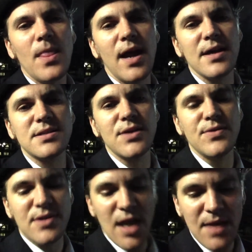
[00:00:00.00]
I still
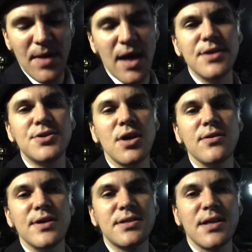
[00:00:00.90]
retain my
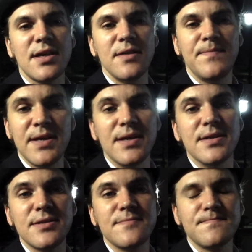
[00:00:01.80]
journalistic
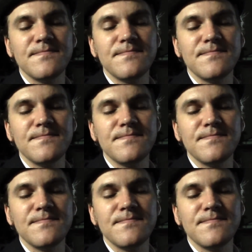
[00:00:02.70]
independence.